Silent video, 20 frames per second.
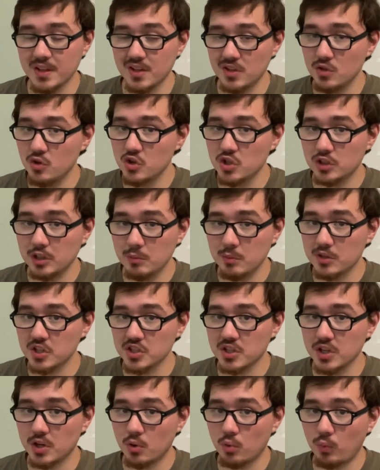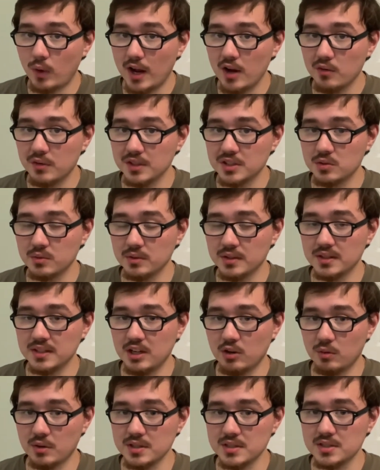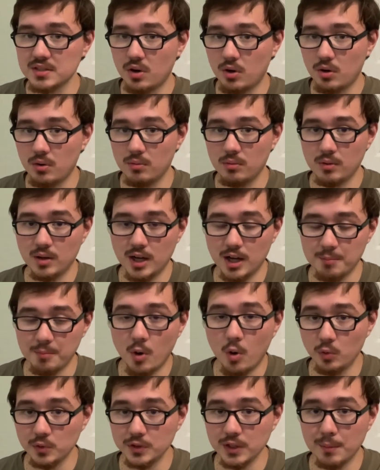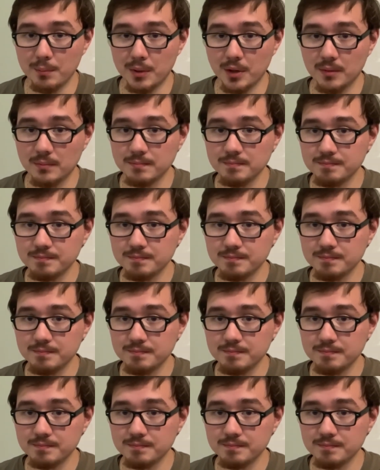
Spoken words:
Usually we're just going to round it to the nearest whole number.